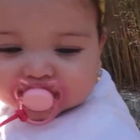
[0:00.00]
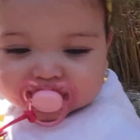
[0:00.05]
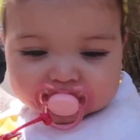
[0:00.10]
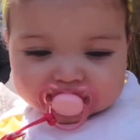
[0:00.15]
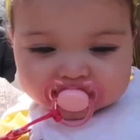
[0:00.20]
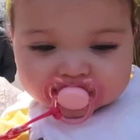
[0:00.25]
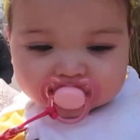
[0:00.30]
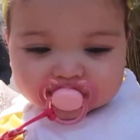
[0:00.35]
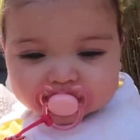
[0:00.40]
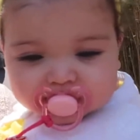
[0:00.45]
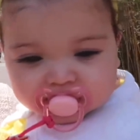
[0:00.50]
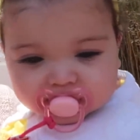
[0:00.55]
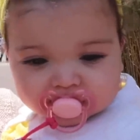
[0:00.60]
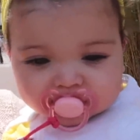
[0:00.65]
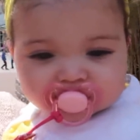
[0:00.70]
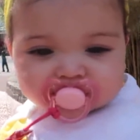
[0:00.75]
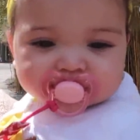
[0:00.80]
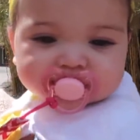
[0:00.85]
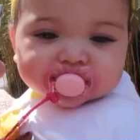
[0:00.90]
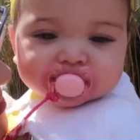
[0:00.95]
that boobies
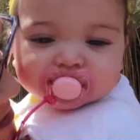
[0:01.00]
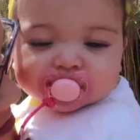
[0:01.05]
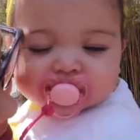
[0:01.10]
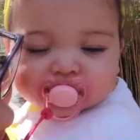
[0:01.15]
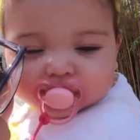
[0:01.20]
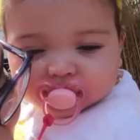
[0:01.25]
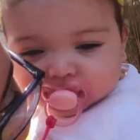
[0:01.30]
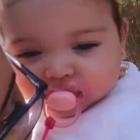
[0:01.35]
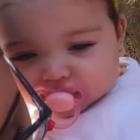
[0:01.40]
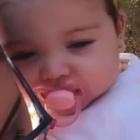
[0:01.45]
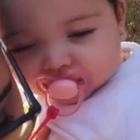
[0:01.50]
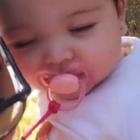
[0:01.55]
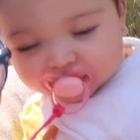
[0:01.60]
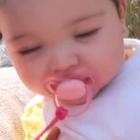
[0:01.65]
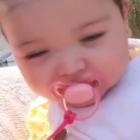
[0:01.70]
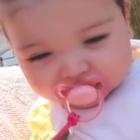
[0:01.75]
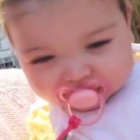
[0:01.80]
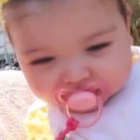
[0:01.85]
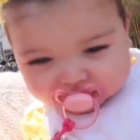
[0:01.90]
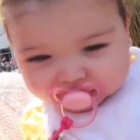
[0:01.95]
out of your
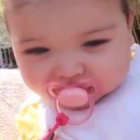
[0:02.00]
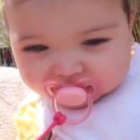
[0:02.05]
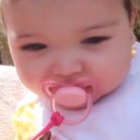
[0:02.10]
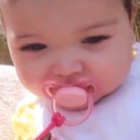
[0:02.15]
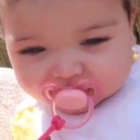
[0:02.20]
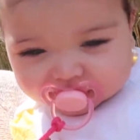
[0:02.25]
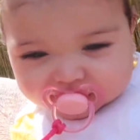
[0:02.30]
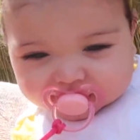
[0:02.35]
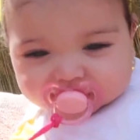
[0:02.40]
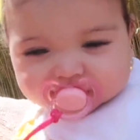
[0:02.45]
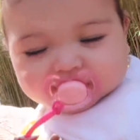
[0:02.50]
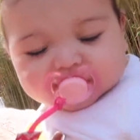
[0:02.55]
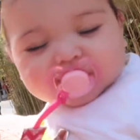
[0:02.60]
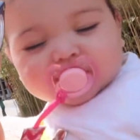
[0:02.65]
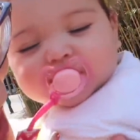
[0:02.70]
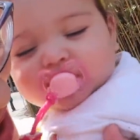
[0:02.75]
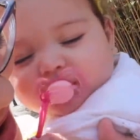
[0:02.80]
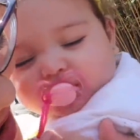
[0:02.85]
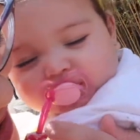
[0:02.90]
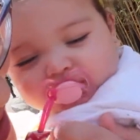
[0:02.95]
mouth. Get
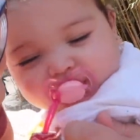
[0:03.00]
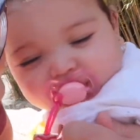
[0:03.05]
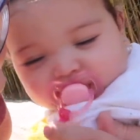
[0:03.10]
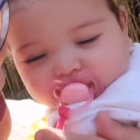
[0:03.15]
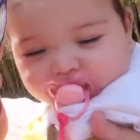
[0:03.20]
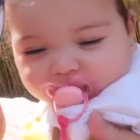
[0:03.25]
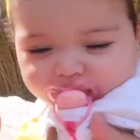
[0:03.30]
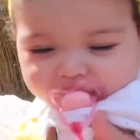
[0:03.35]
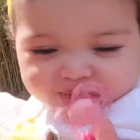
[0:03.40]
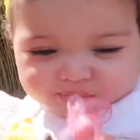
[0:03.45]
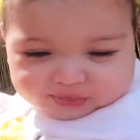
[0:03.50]
it out of your